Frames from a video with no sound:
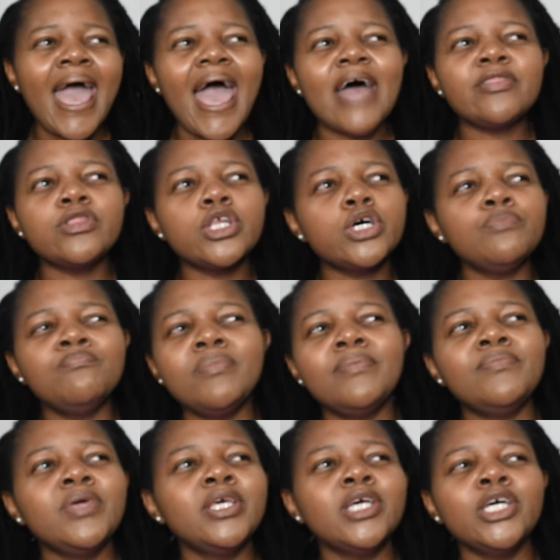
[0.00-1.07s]
And
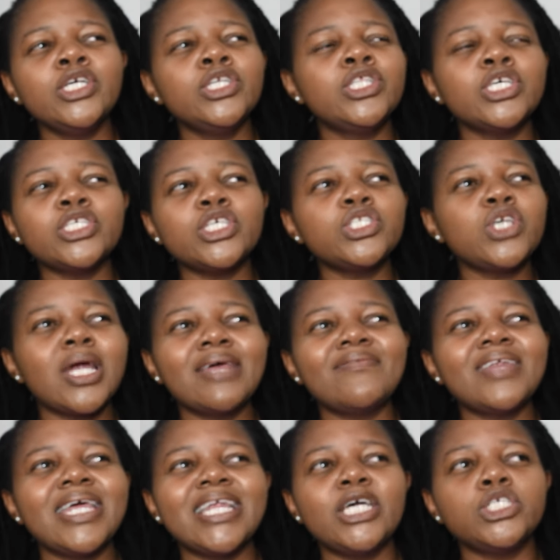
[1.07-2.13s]
this is not even
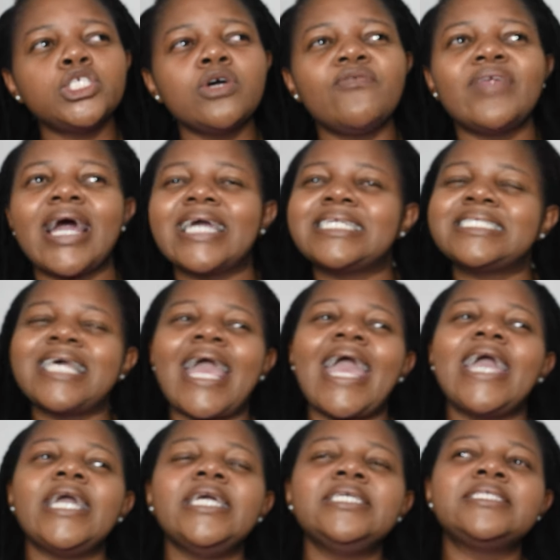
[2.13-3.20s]
an issue of like
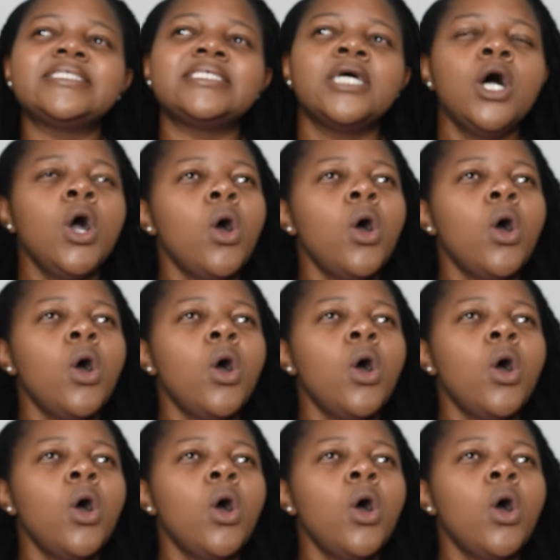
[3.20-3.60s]
taste